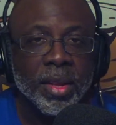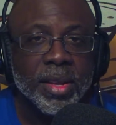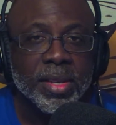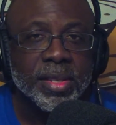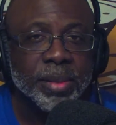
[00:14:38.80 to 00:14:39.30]

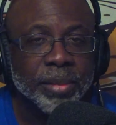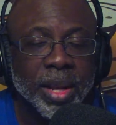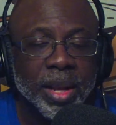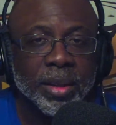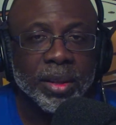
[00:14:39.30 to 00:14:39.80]

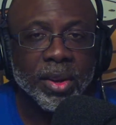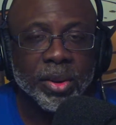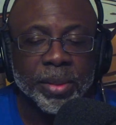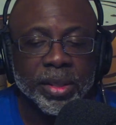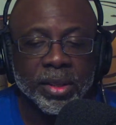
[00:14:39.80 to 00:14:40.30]
Sometimes the
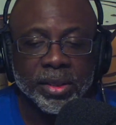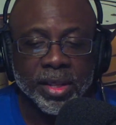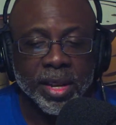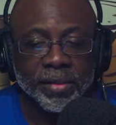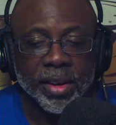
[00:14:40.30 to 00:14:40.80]
Army doesn't
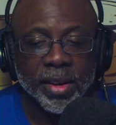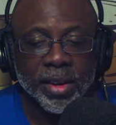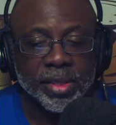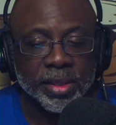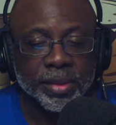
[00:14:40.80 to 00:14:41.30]
have a
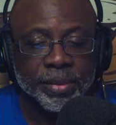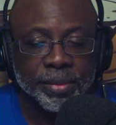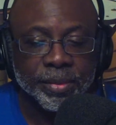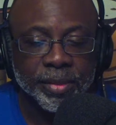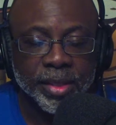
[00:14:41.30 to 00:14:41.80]
logic.
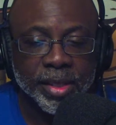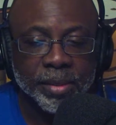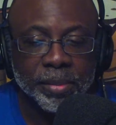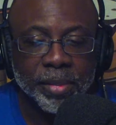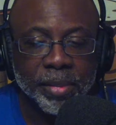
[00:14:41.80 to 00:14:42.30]

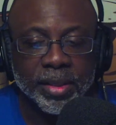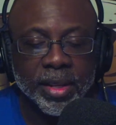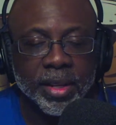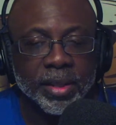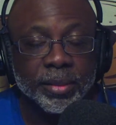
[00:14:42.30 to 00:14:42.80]
But
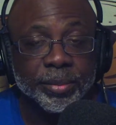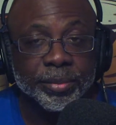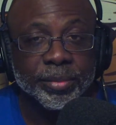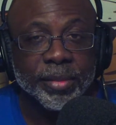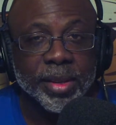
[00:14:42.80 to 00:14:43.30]

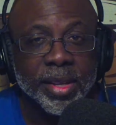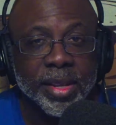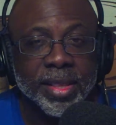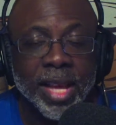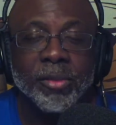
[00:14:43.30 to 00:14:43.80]

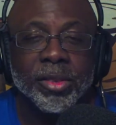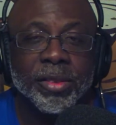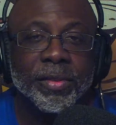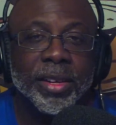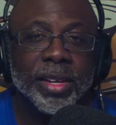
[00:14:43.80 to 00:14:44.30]
that was a
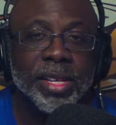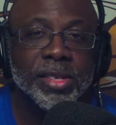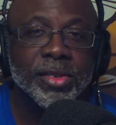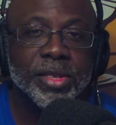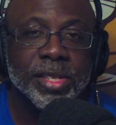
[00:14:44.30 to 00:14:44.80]
very
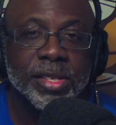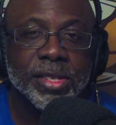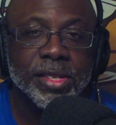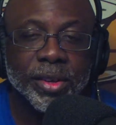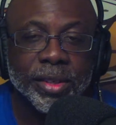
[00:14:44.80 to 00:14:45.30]
interesting
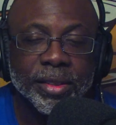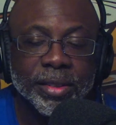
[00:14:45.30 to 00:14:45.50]
story.